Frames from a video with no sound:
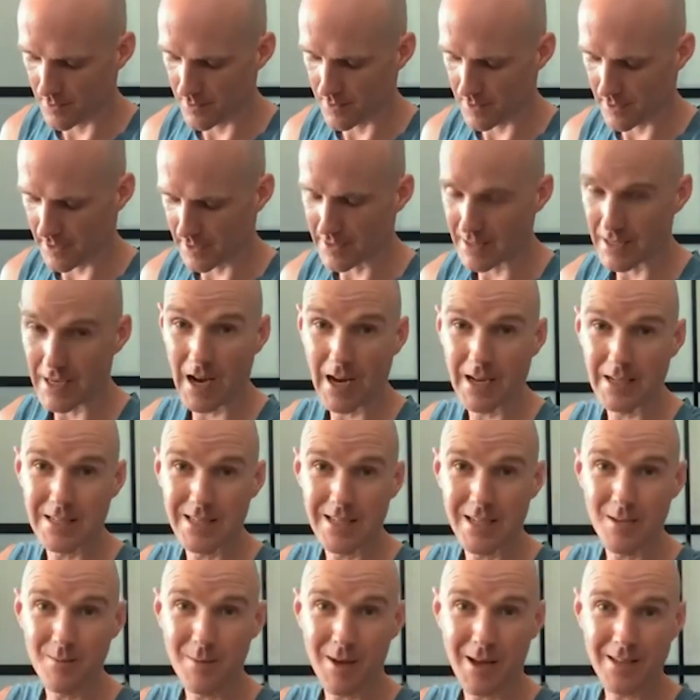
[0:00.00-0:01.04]
like the
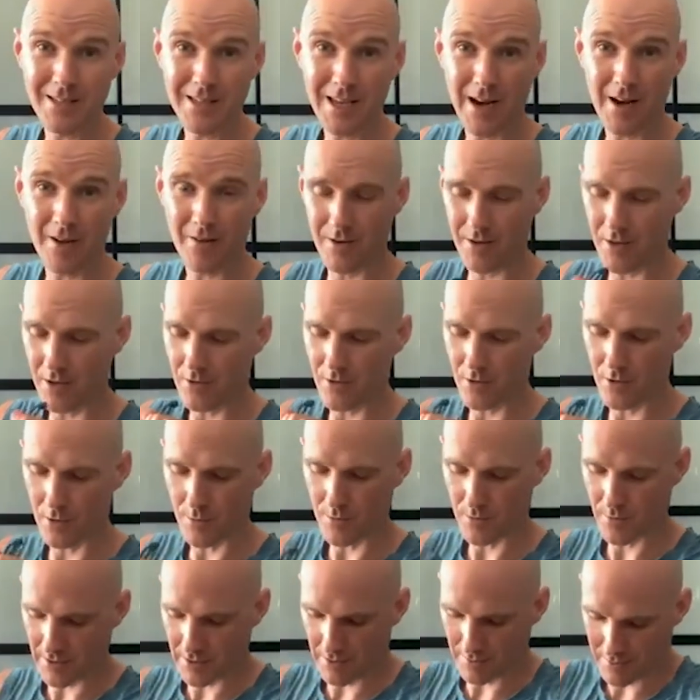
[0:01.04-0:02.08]
IT band area. You
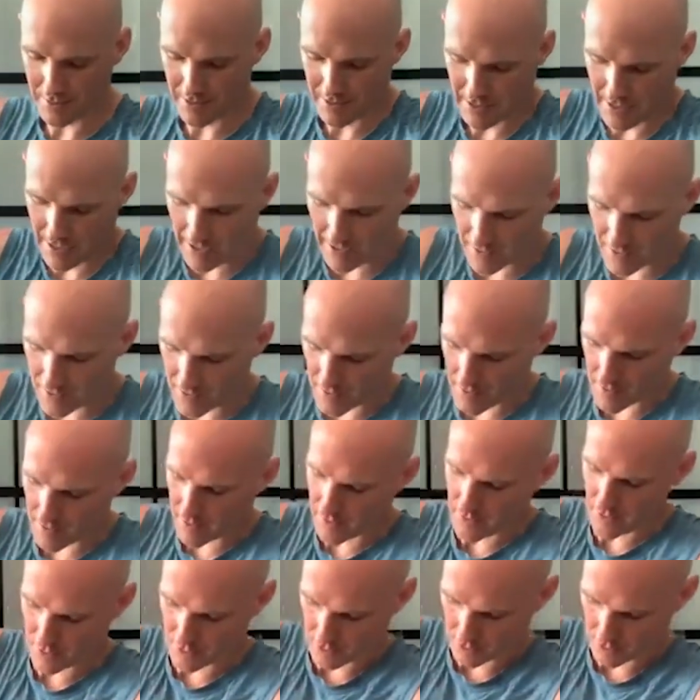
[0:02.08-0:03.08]
can bring them together, and you